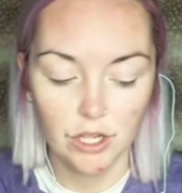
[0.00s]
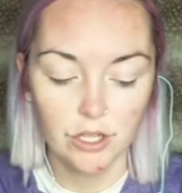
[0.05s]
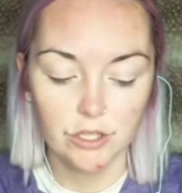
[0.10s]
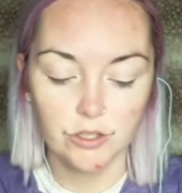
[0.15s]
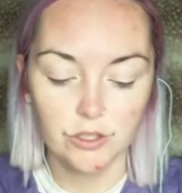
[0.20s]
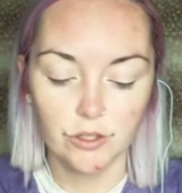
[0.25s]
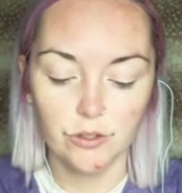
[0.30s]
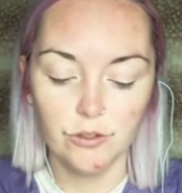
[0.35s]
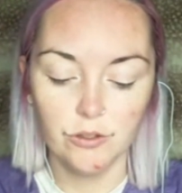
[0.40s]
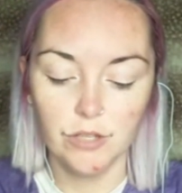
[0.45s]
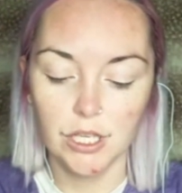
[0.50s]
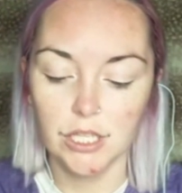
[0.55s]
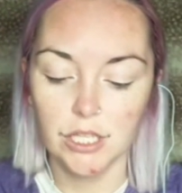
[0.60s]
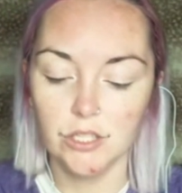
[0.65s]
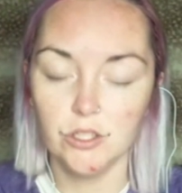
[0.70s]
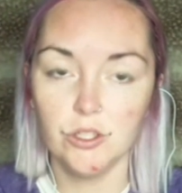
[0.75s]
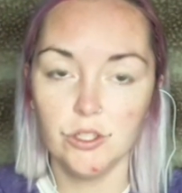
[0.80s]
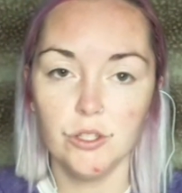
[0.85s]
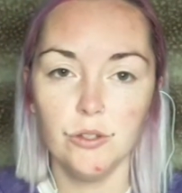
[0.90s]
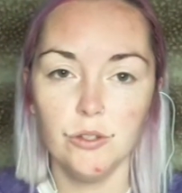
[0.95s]
So you
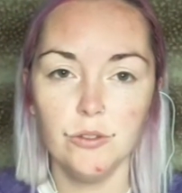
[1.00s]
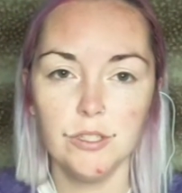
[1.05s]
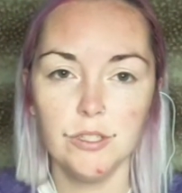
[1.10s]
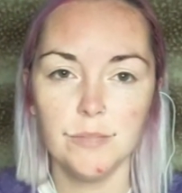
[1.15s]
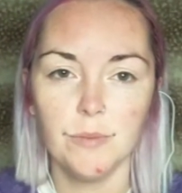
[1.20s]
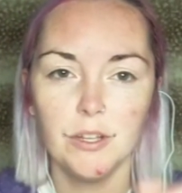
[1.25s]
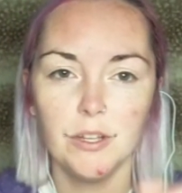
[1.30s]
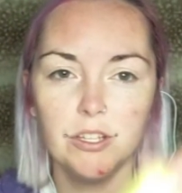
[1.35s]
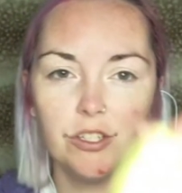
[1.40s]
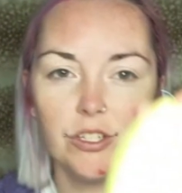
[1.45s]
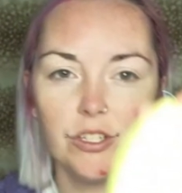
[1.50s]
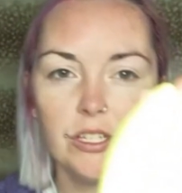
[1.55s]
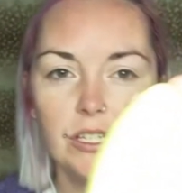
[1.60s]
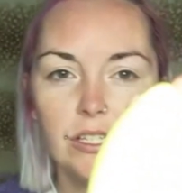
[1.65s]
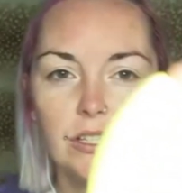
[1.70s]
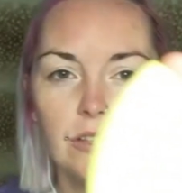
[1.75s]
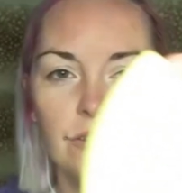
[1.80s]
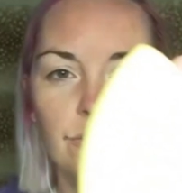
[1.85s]
get 2 sponges.